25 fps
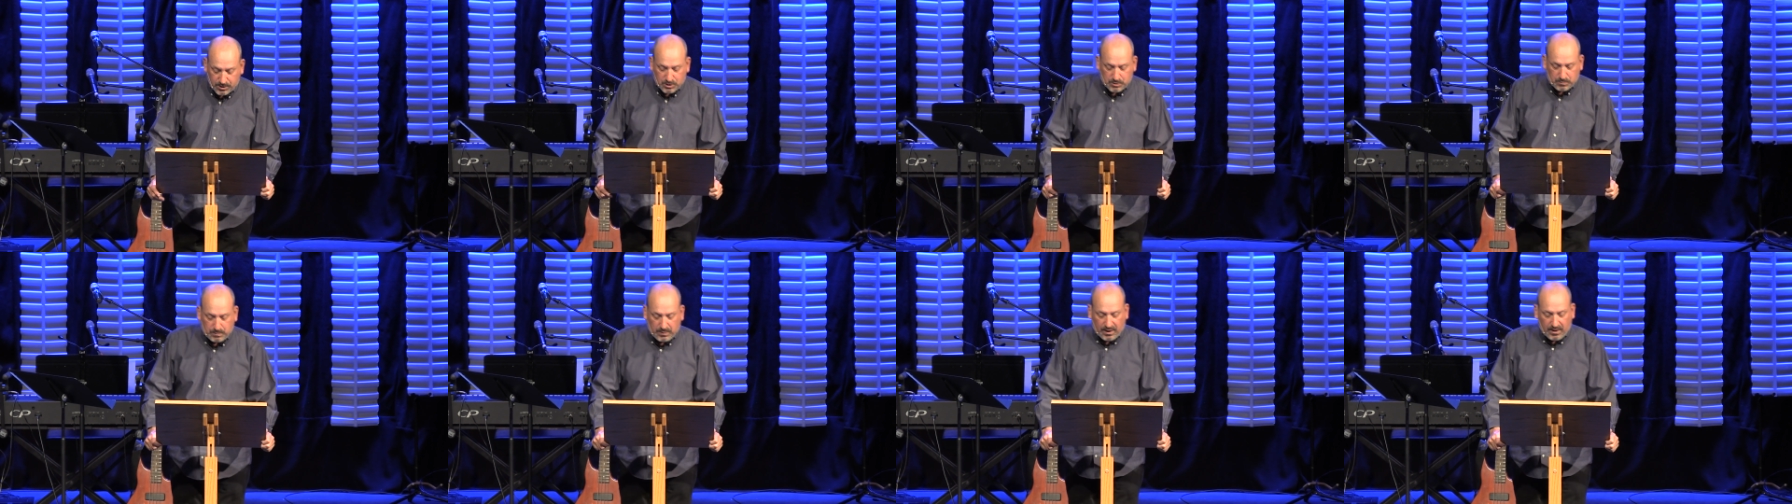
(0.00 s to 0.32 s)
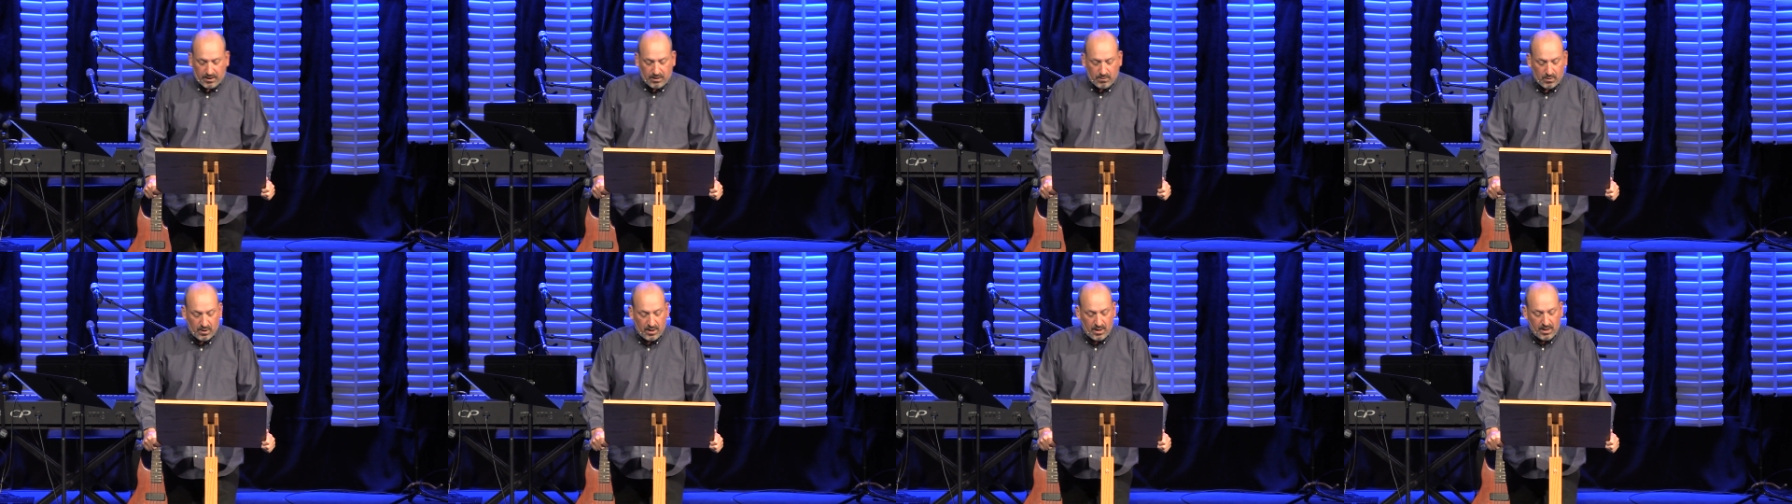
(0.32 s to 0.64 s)

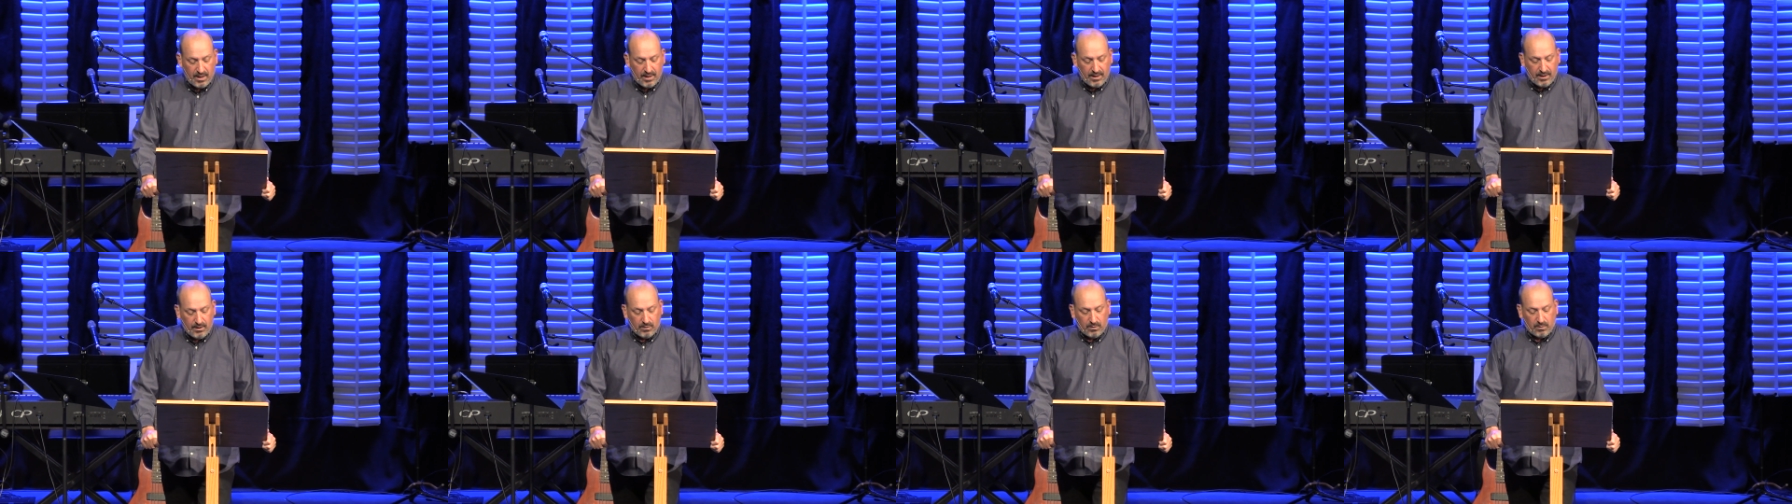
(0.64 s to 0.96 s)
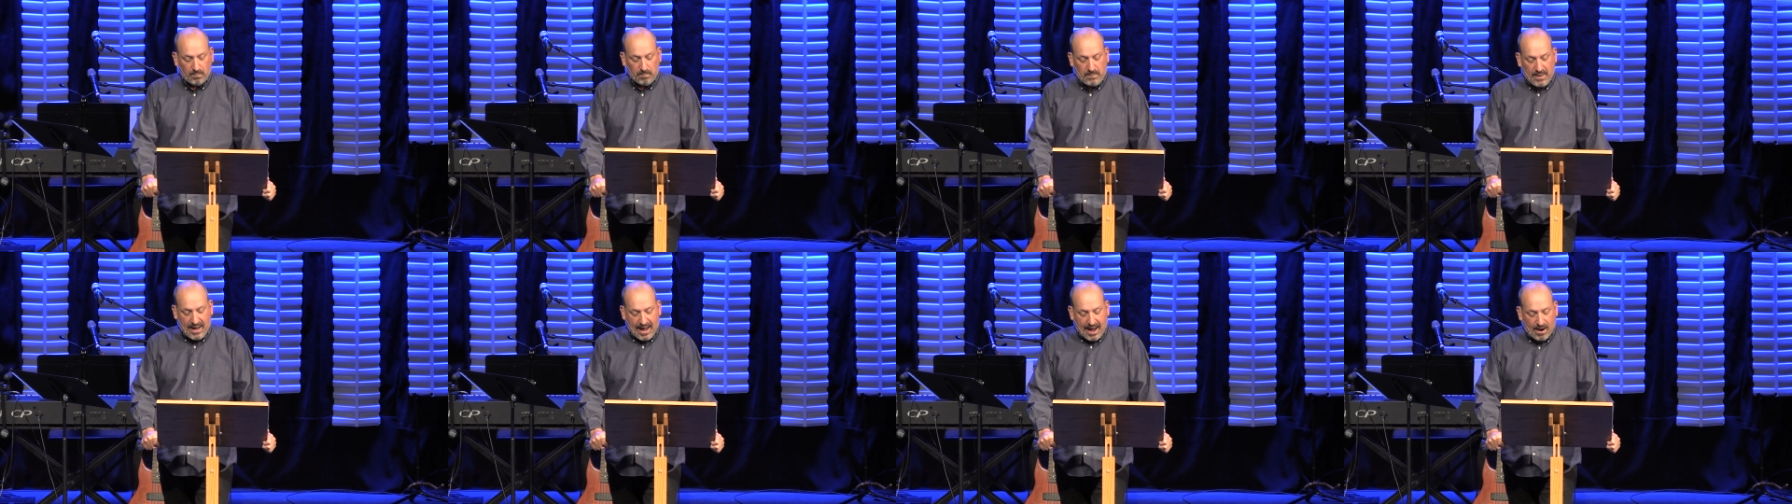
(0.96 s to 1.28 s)
Spirit
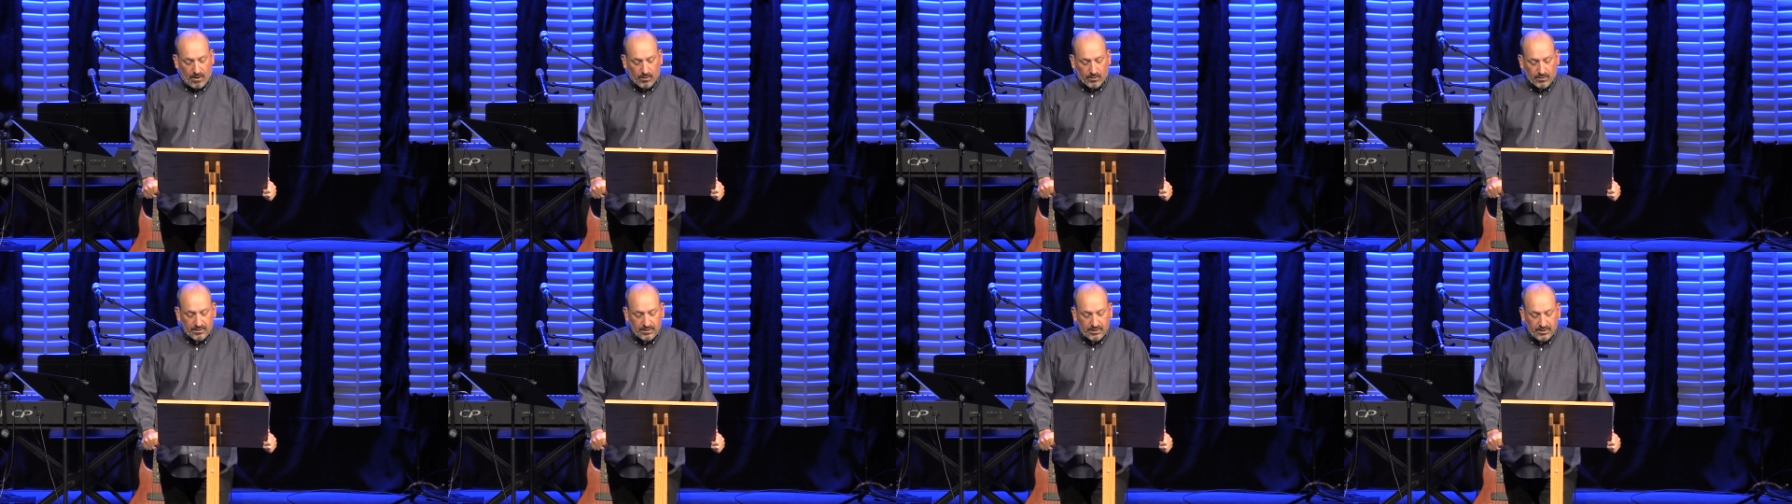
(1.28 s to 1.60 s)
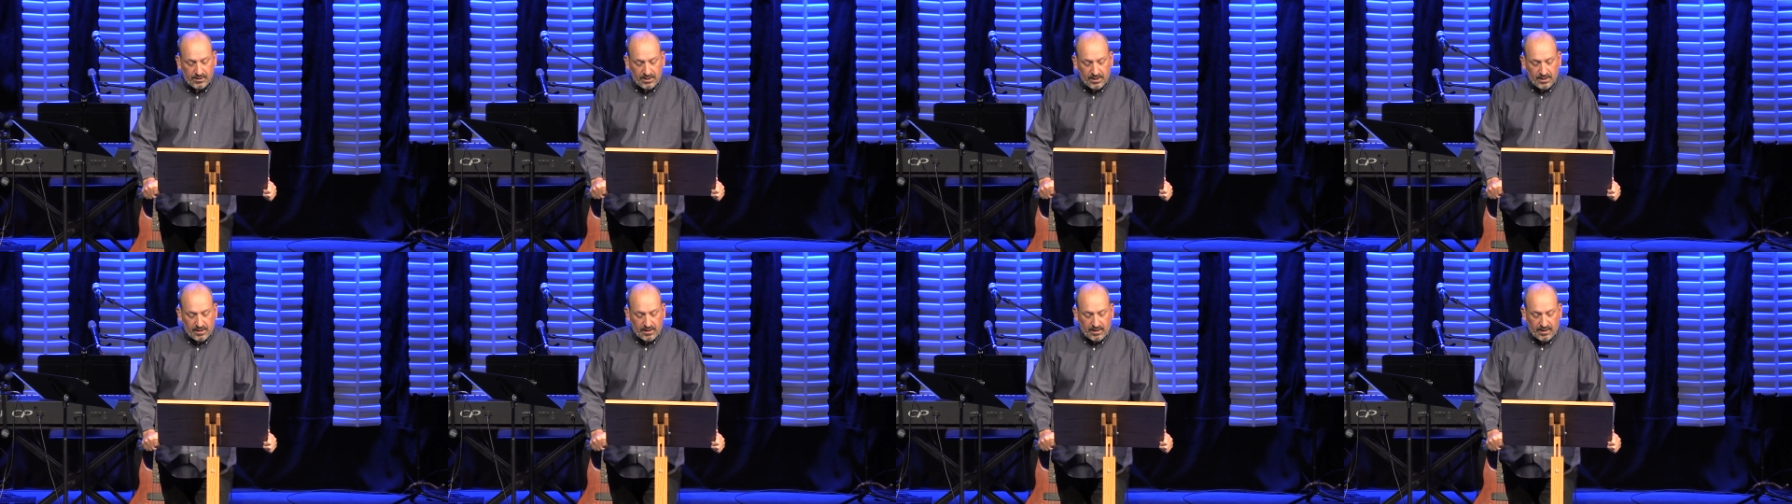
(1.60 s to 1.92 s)
and power
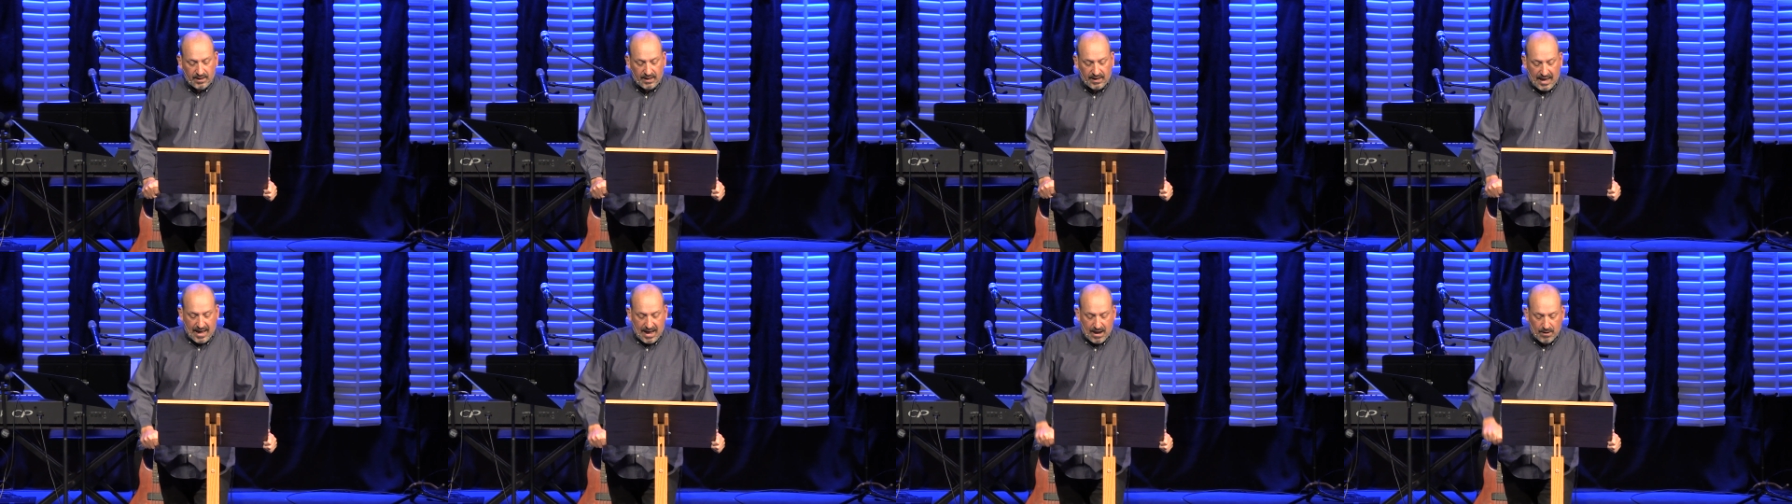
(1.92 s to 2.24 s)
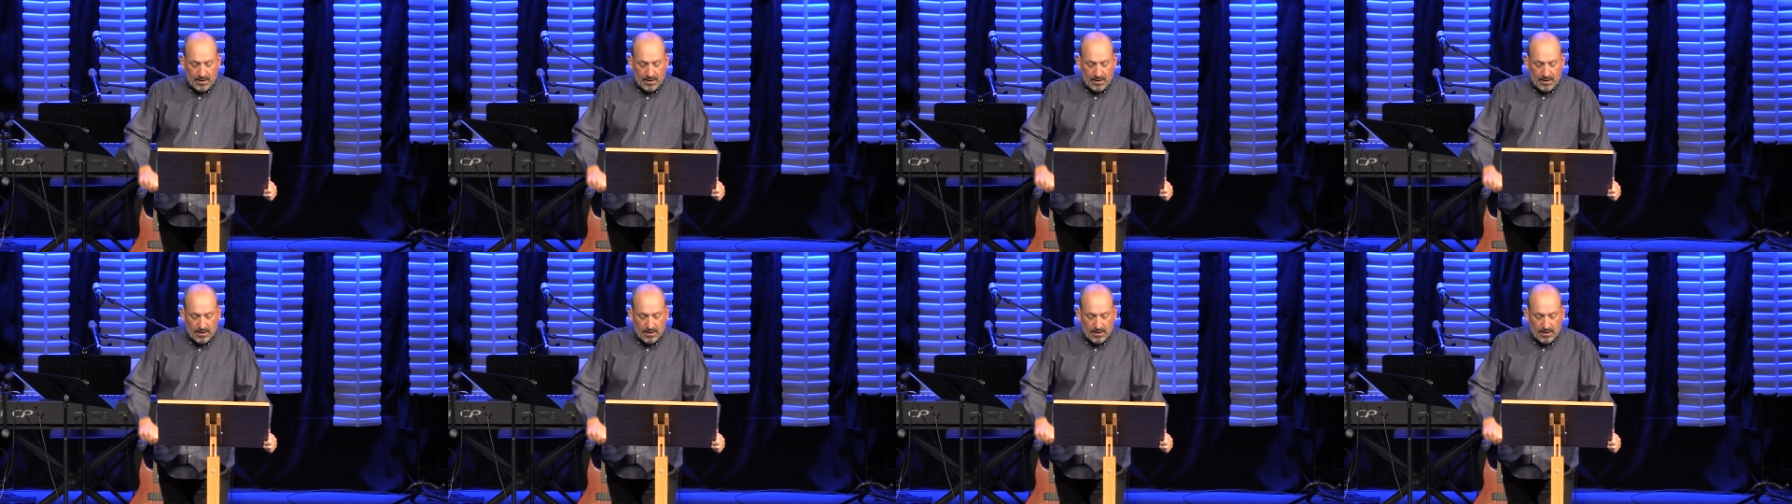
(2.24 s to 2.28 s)
and how